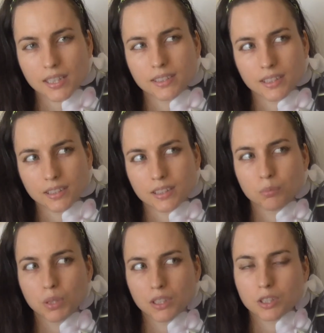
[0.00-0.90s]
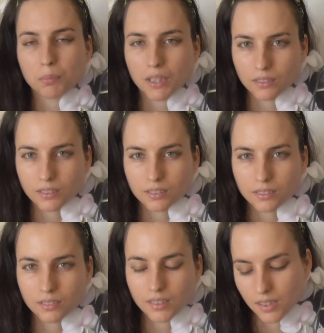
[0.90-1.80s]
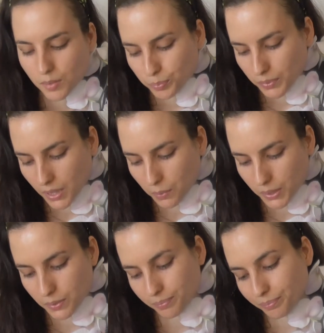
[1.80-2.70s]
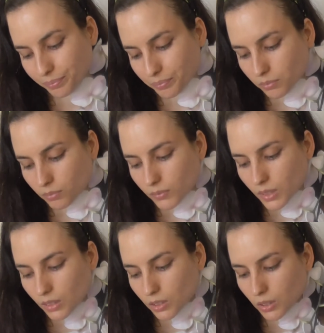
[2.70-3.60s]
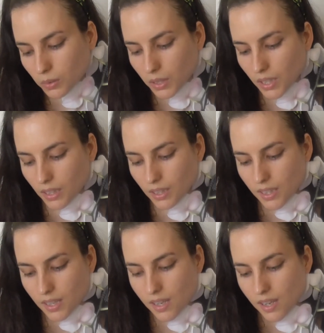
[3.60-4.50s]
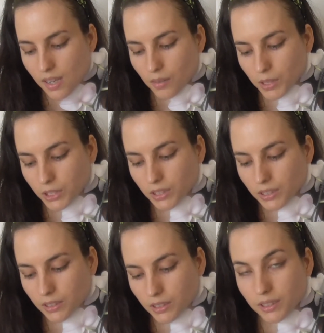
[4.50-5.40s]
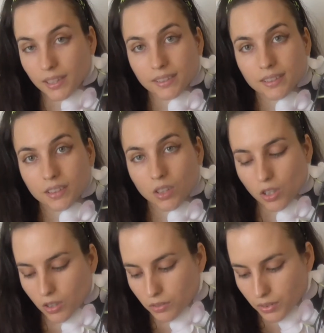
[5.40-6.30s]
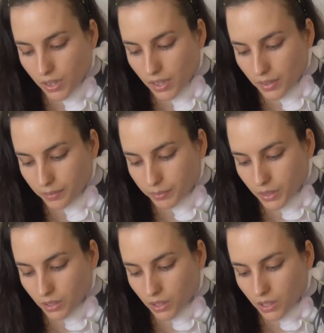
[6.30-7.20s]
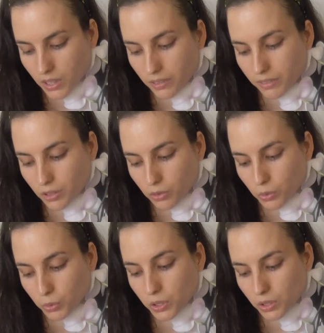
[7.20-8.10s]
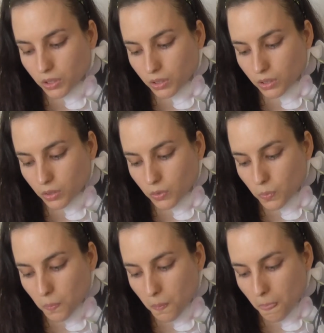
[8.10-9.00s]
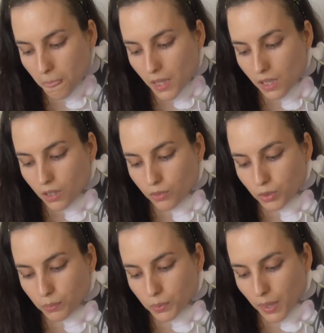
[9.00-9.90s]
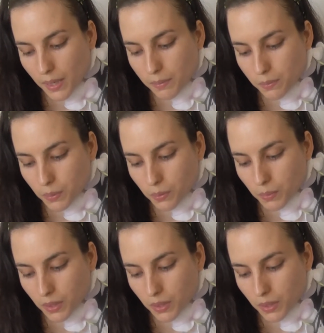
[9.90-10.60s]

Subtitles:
it's being spelled. Anyways, so Russian is a descendant of the Kievan Rus, from tribes from